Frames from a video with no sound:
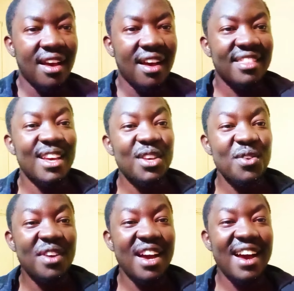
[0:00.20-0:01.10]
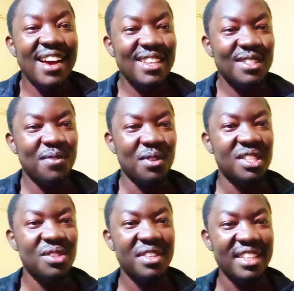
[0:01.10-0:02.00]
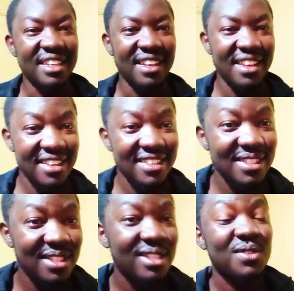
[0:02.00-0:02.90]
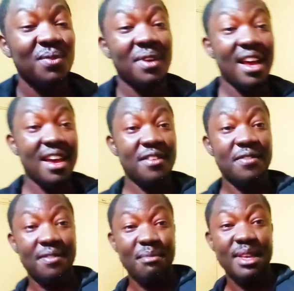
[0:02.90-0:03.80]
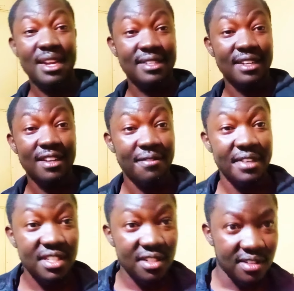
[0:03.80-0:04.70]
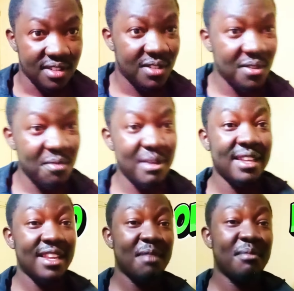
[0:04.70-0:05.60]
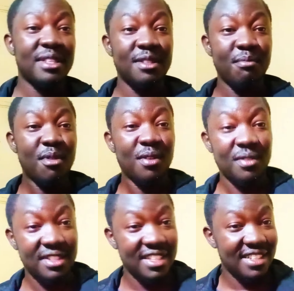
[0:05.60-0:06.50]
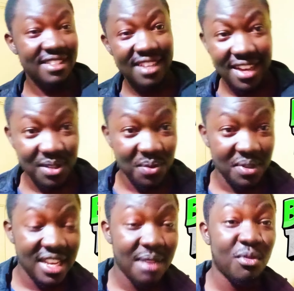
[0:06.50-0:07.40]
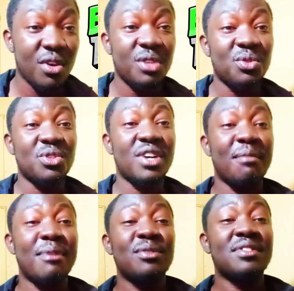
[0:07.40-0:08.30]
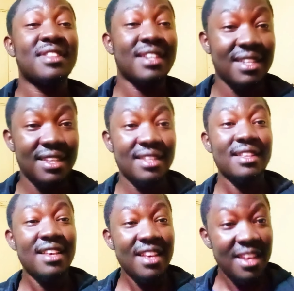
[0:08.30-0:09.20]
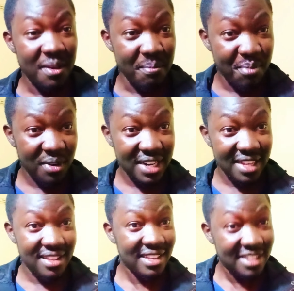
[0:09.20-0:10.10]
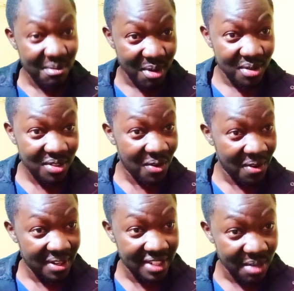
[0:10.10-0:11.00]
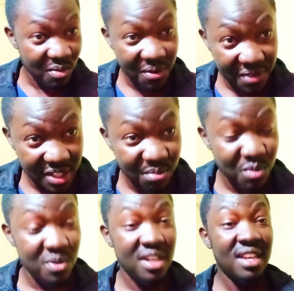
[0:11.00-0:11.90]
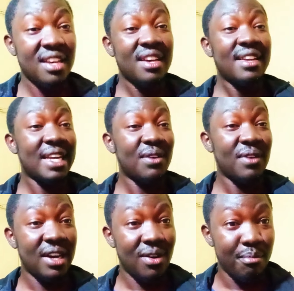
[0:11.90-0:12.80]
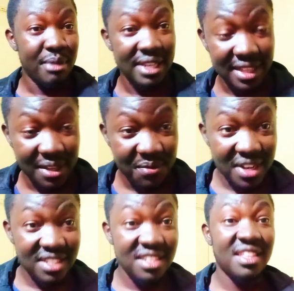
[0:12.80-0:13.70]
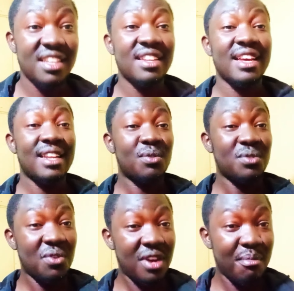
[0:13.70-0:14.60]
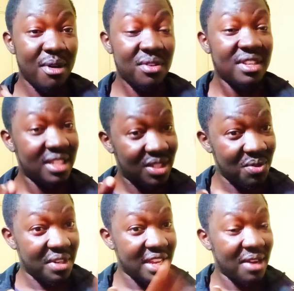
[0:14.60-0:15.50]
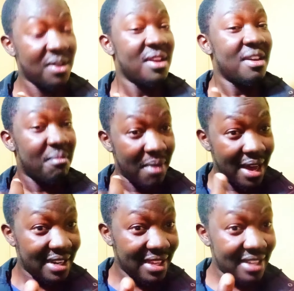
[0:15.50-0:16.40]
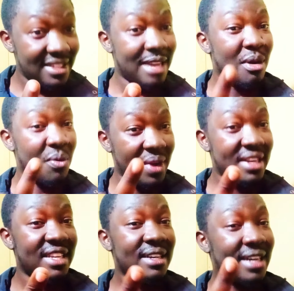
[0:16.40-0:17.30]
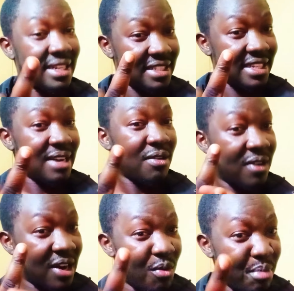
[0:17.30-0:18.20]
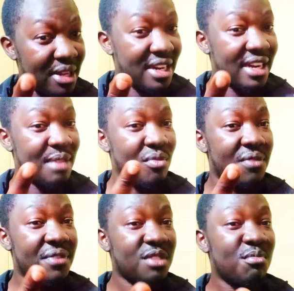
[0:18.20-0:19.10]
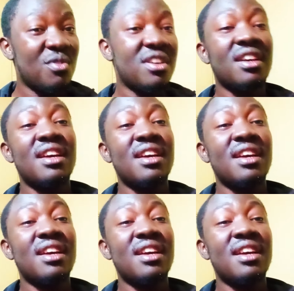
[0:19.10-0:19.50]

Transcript: Thank you guys for tuning in to Life Mirror Television. So my name is Bolotisa, and today I'm going to talk about three important things about Dem wa Facebook na Oga Obinna. The first thing naenda kutalk about ni story ya marriage ama wedding kati ya Oga Obinna na Dem wa Facebook.